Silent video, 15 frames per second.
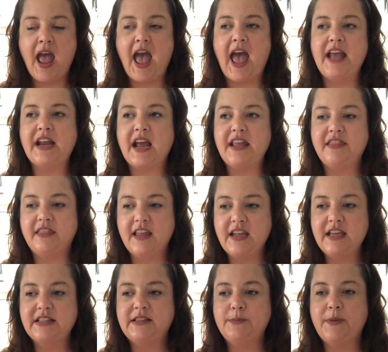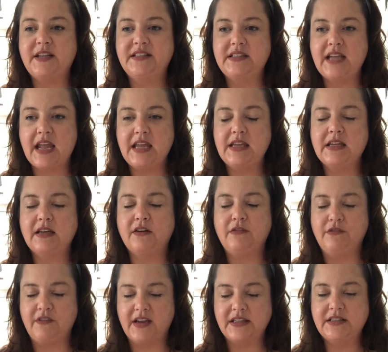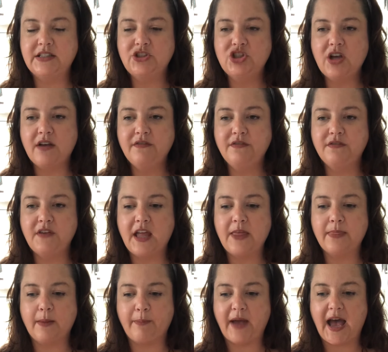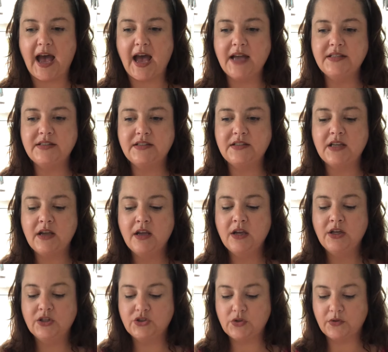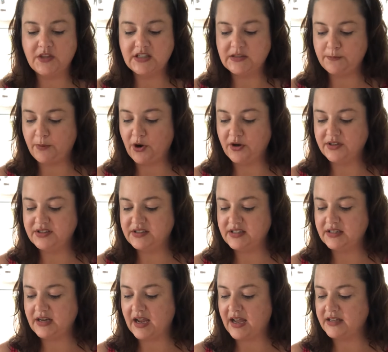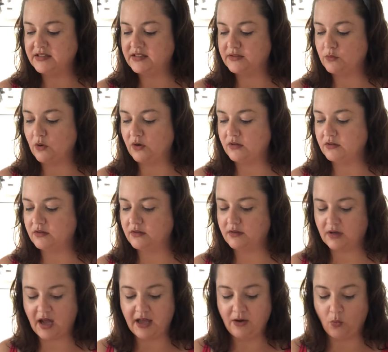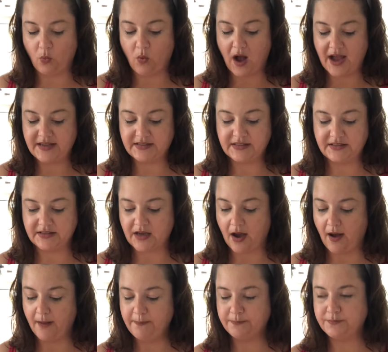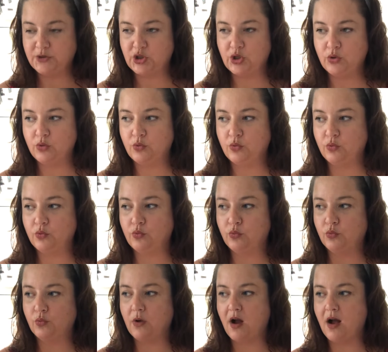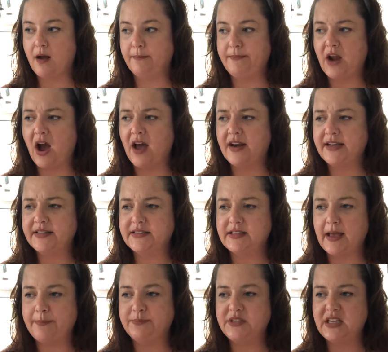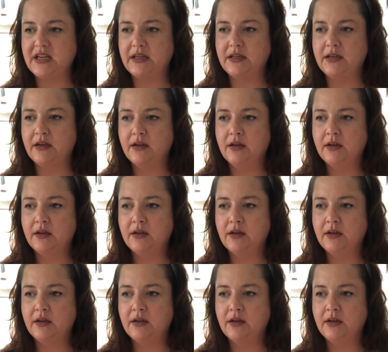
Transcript: And I think it's been taken advantage of in the past. So this person has kind of wizened up to um, not accepting